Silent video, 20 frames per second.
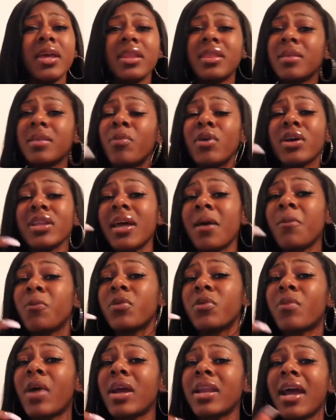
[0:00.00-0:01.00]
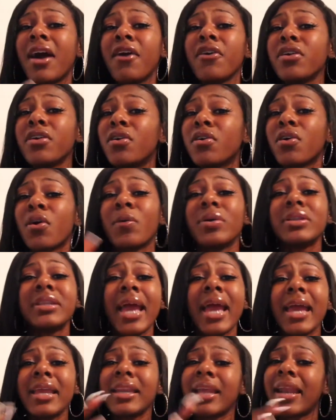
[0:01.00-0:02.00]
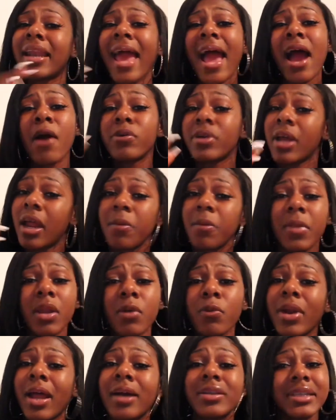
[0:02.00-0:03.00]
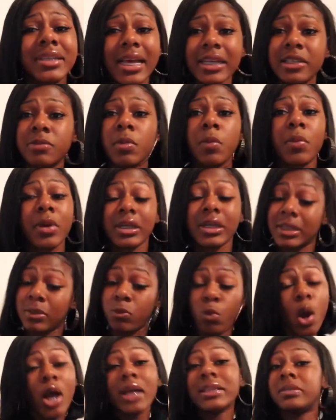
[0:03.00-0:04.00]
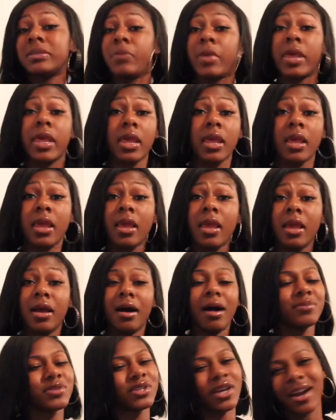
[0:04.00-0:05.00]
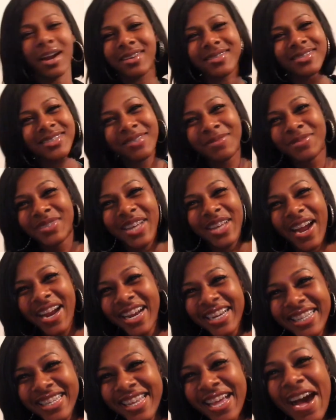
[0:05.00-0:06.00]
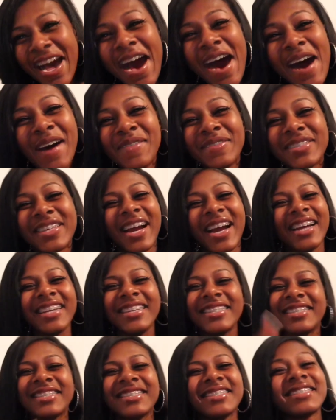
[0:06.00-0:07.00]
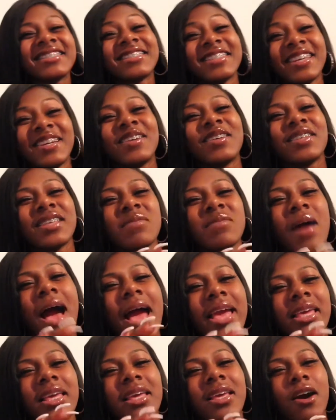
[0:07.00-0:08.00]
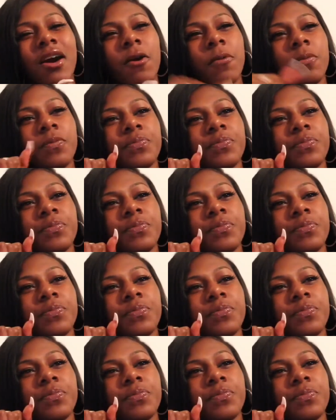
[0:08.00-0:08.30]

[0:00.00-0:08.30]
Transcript: The boy that I'm with right now, he don't go a day, not an hour, not a minute without texting me because he wants me. I'm sorry. This is just literally my ego.